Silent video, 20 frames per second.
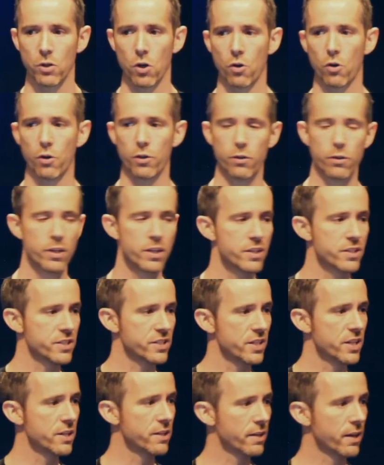No, you
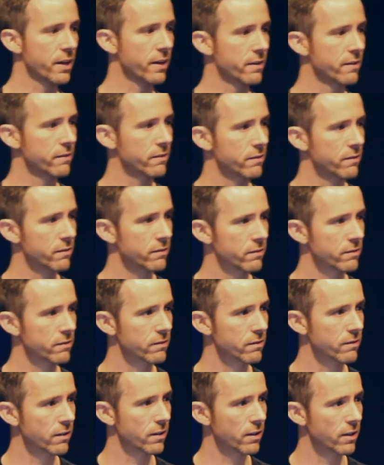didn't see that
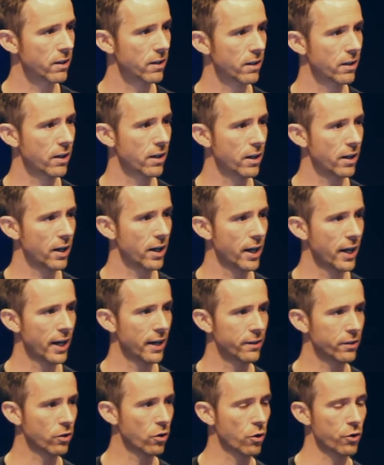
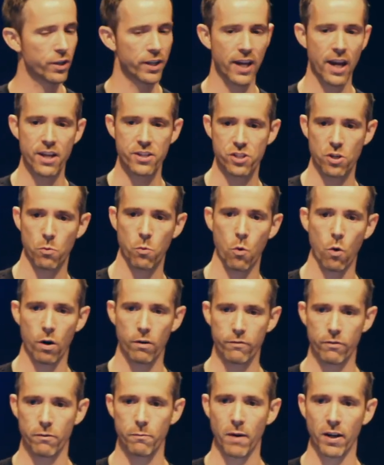I had to go to the cancer
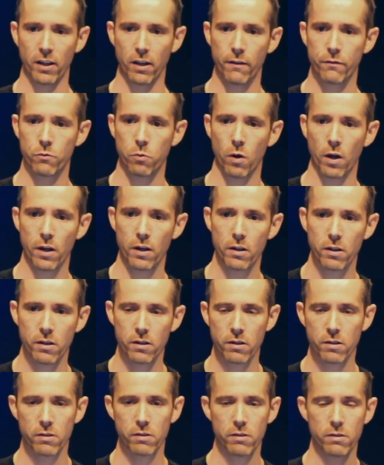ward for my loved one.
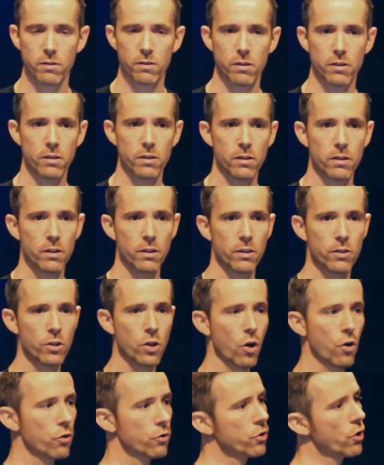
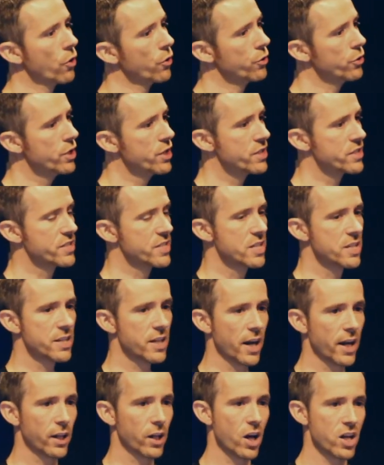No, you didn't
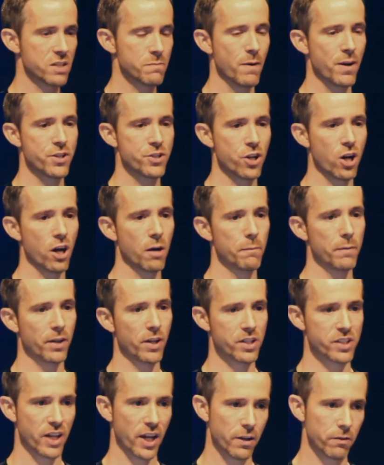see that I lost my
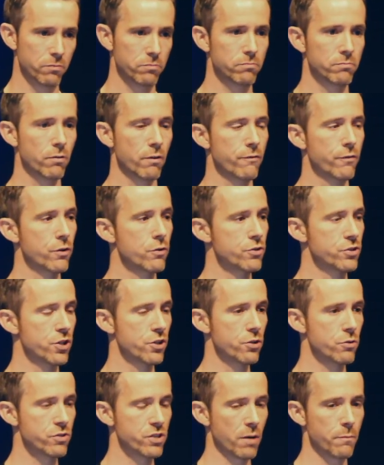job because I
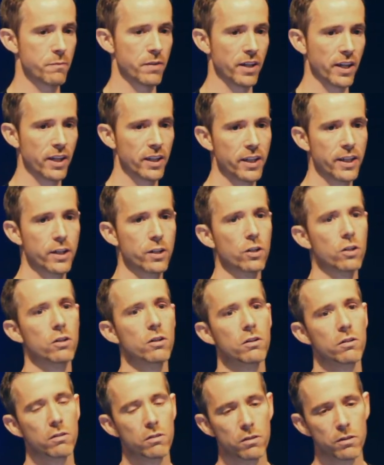refused to do something illegal.